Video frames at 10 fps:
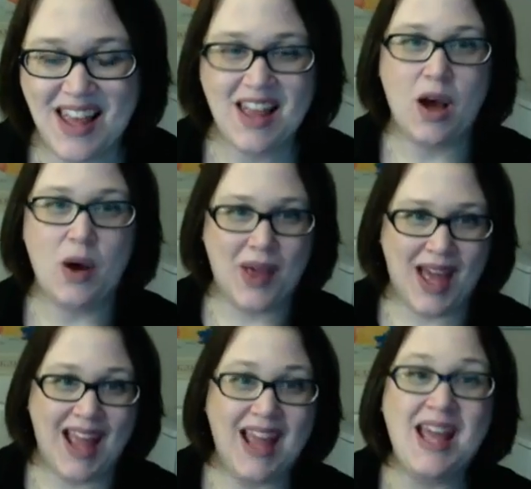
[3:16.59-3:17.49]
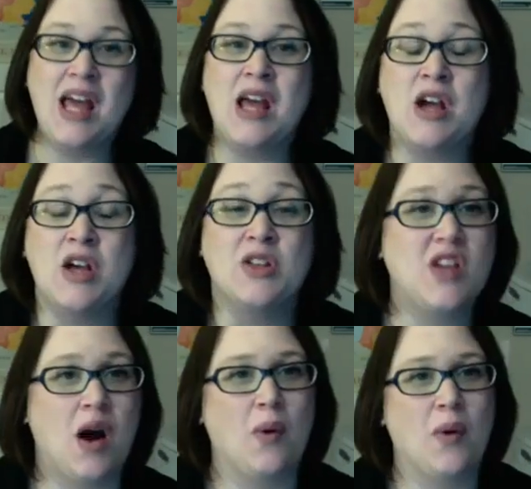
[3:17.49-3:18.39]
Okay,
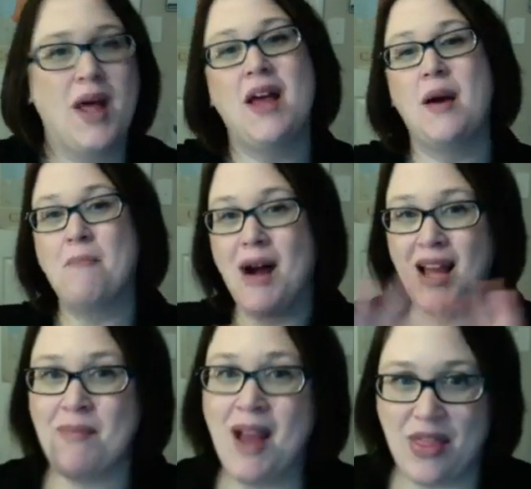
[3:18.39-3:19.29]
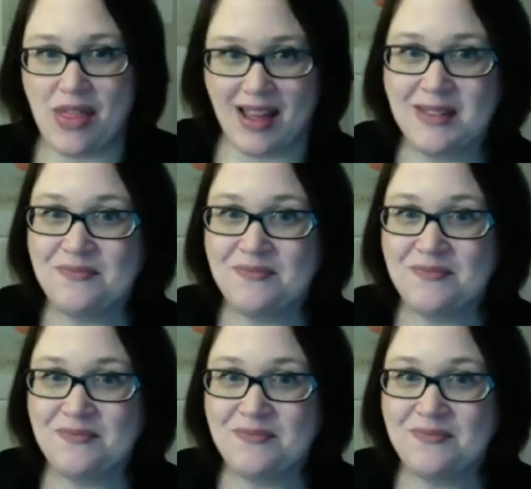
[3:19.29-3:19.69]
so my method,